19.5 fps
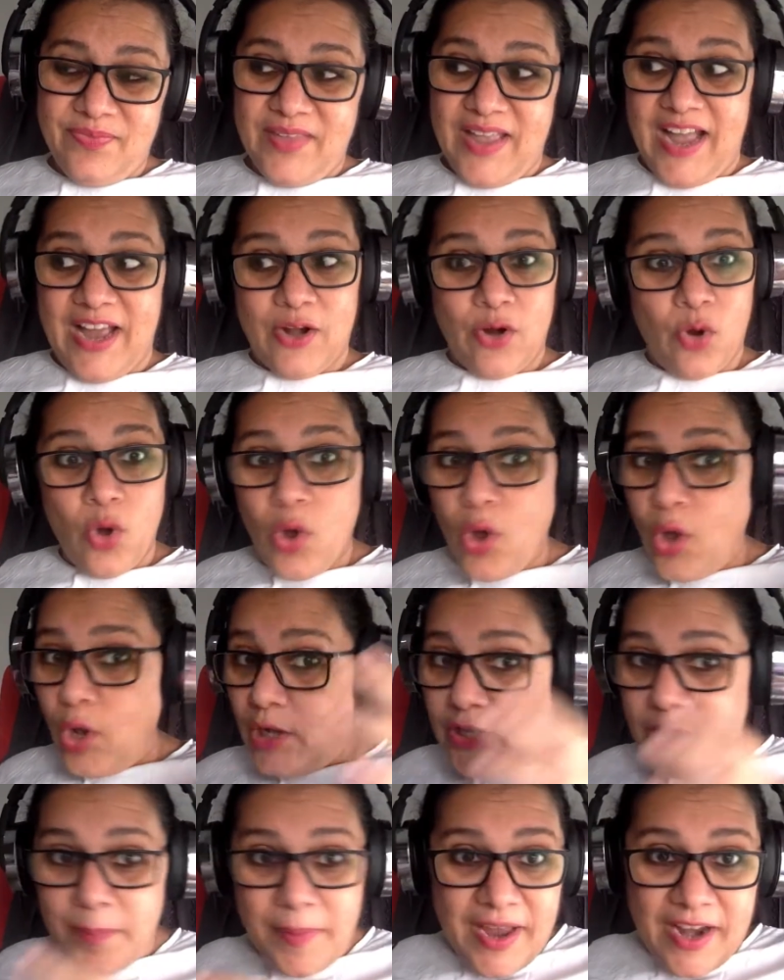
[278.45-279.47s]
and all
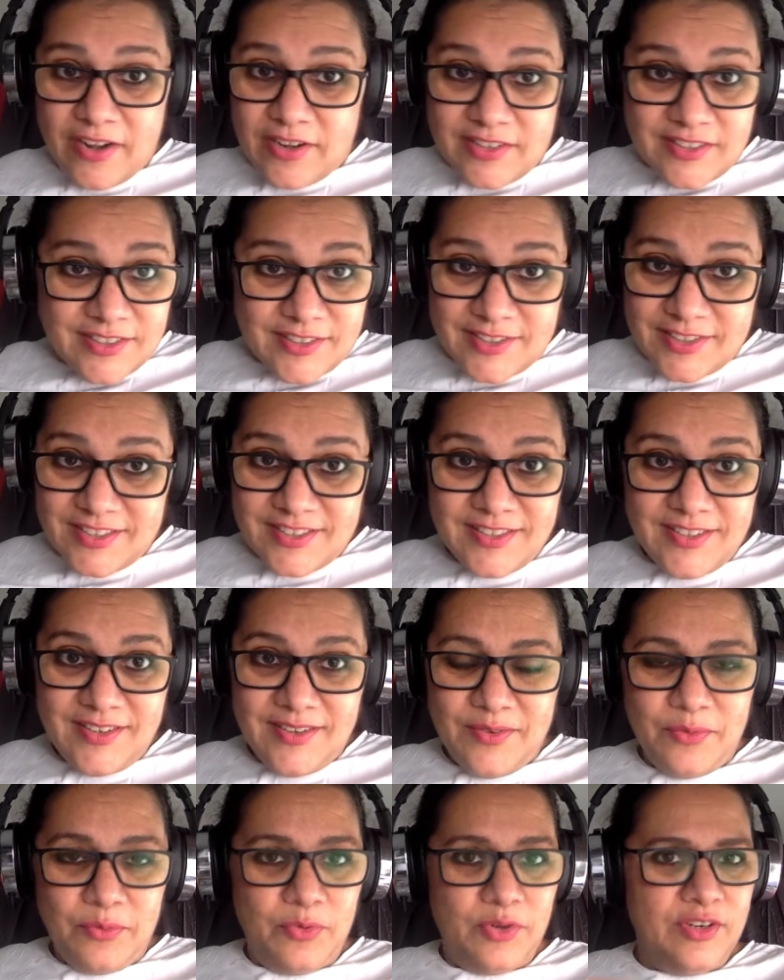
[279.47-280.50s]
the parents
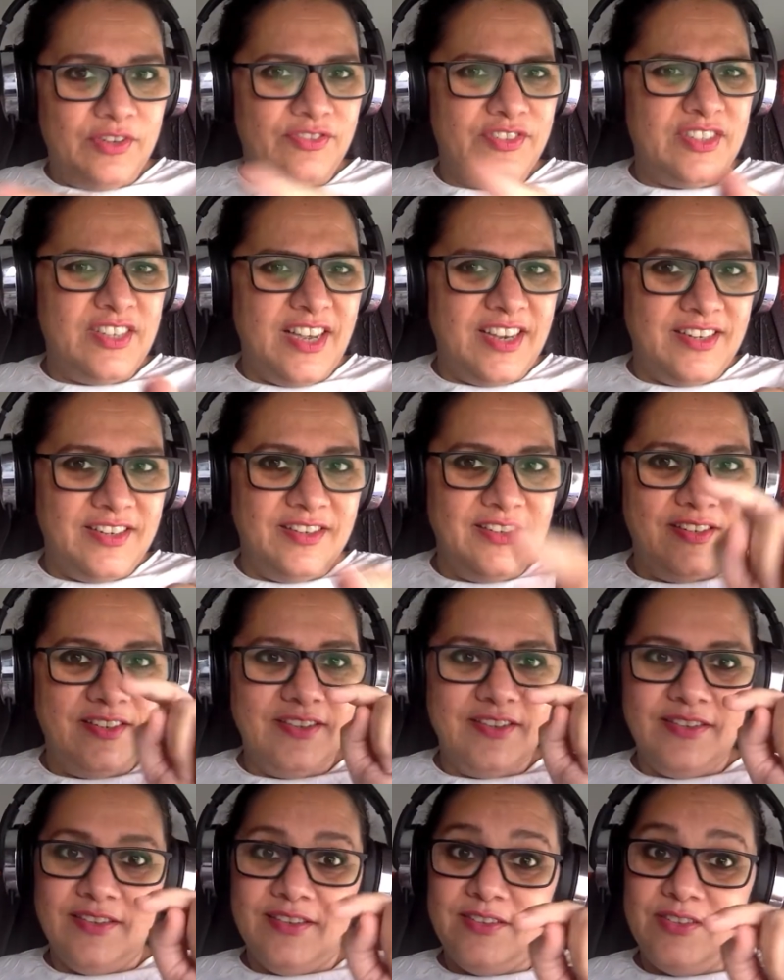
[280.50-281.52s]
would have said
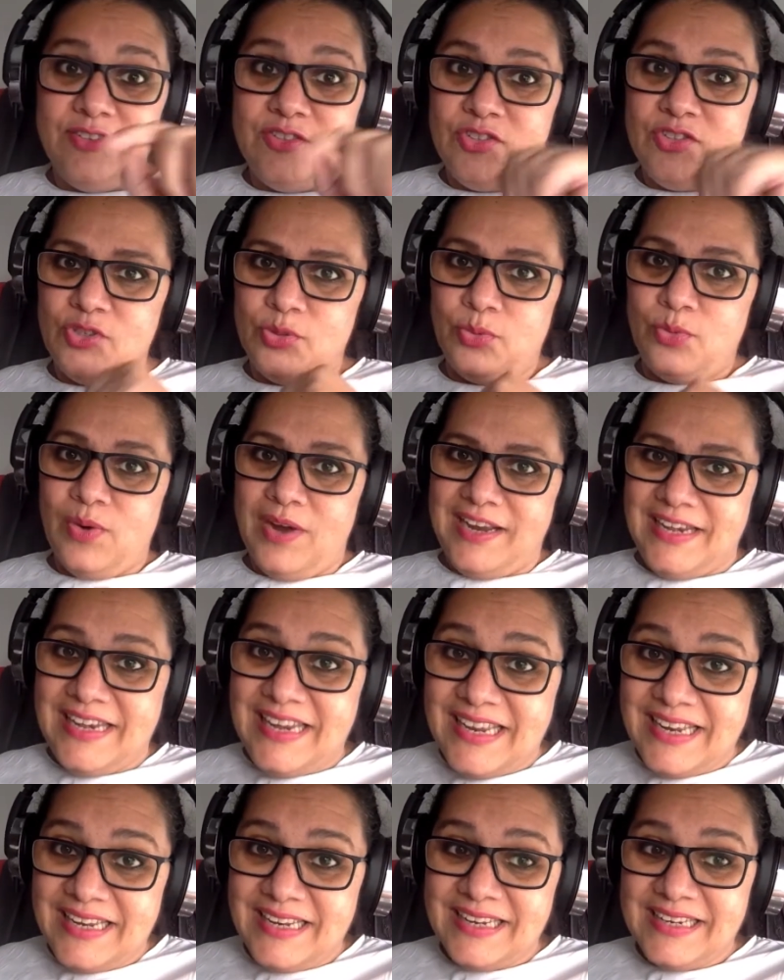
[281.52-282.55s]
to
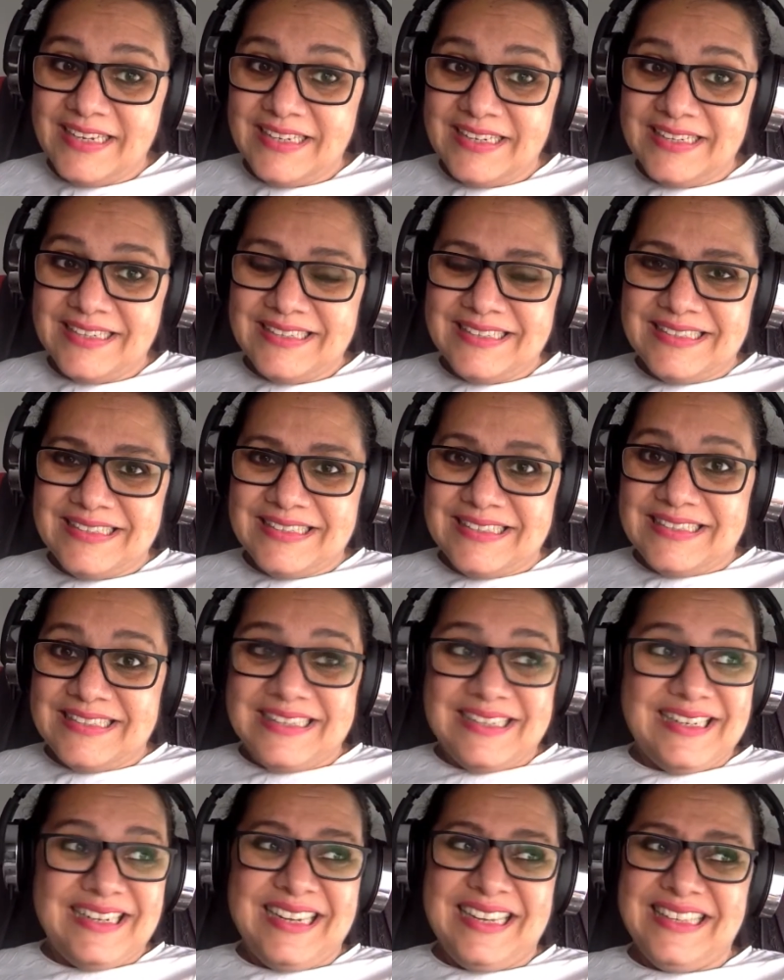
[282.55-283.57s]
Whiny?
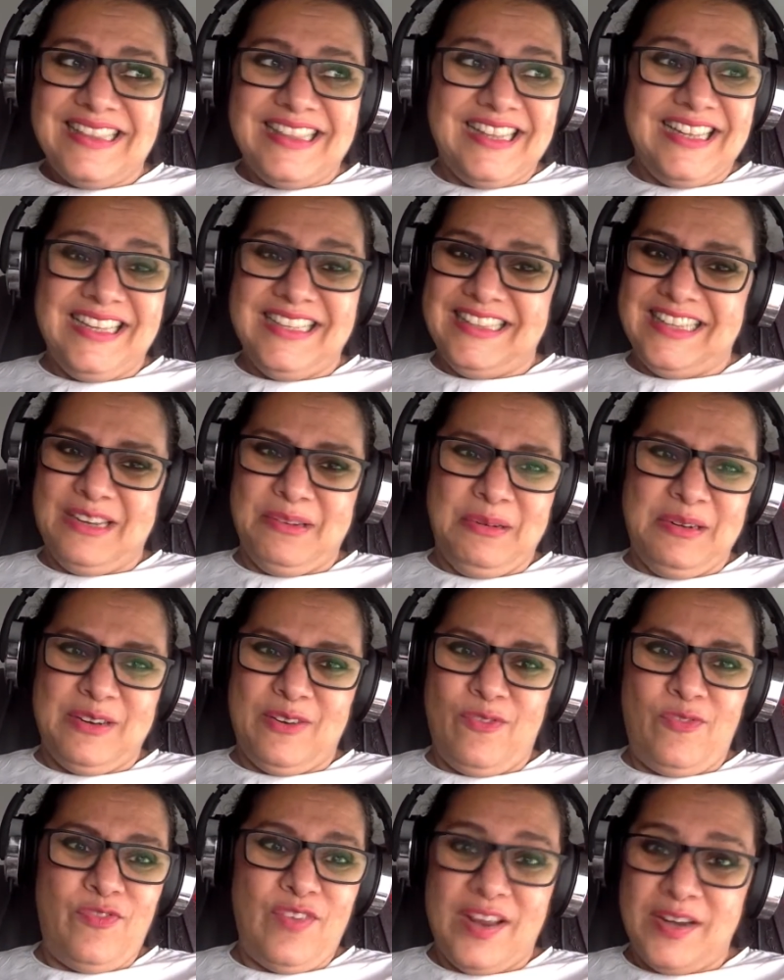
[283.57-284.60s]
I think they would have
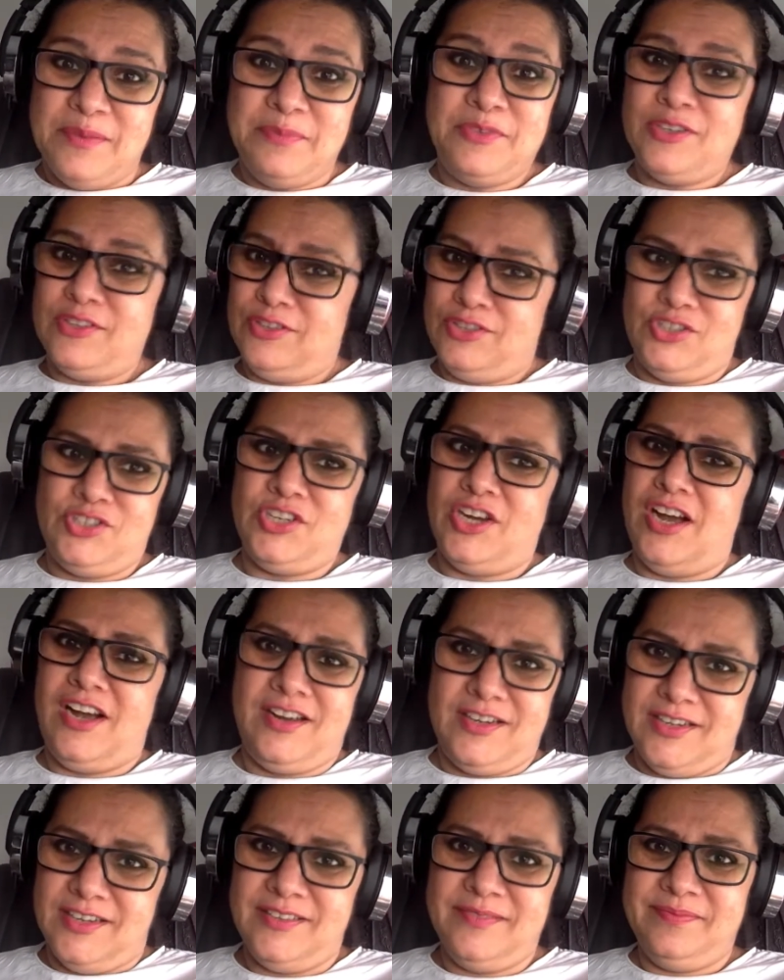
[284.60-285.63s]
fed him to the
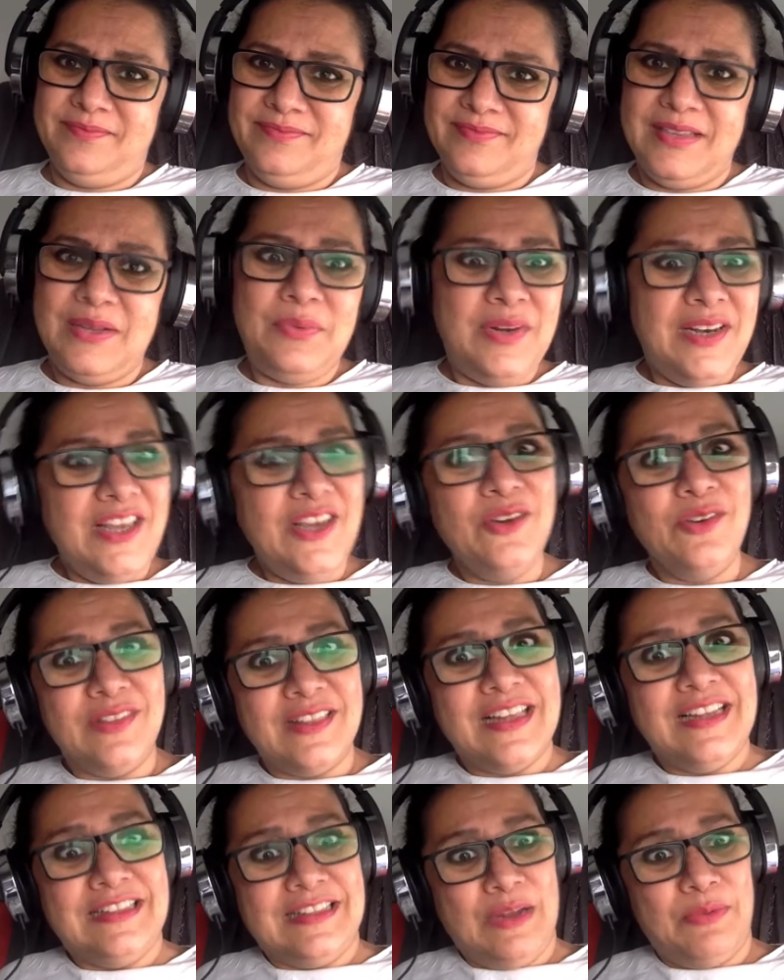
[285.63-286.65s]
shark. What do you
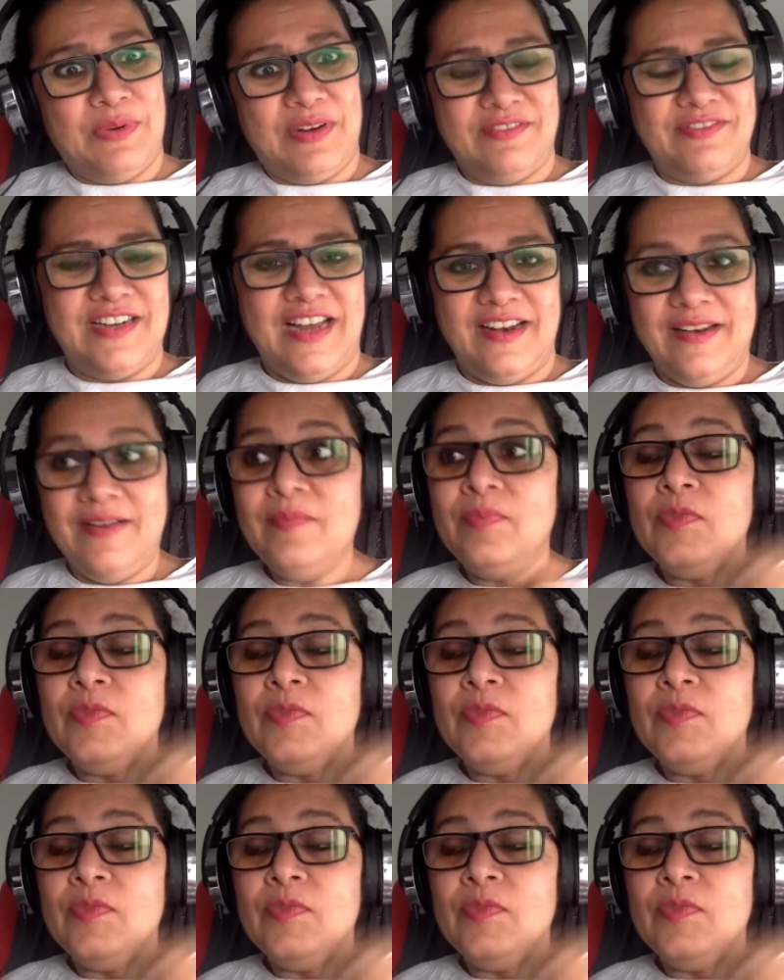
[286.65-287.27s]
think they would have done?